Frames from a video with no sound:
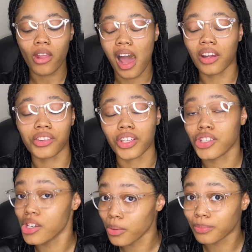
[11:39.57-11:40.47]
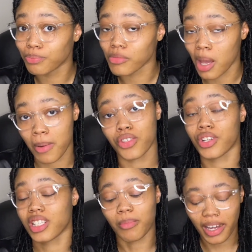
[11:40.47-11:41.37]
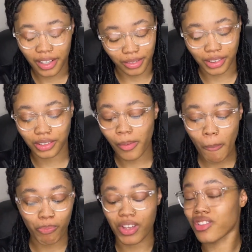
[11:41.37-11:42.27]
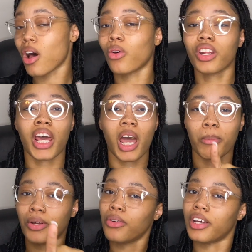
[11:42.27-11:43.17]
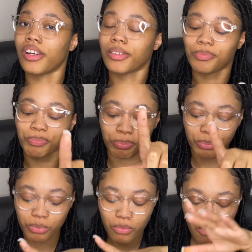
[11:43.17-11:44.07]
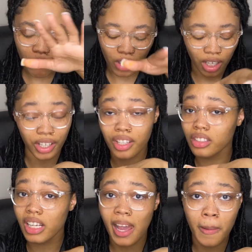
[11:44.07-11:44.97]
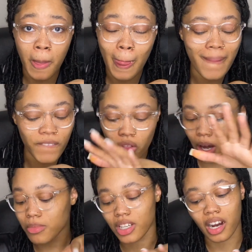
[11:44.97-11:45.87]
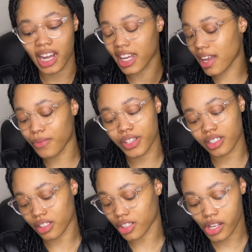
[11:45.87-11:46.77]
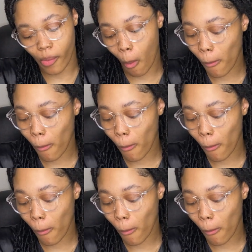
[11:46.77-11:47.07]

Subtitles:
I looked cute in my dress and my heels. That's the only day I'm gonna do that. And the other day, I'm sorry, I can't freeze to look cute.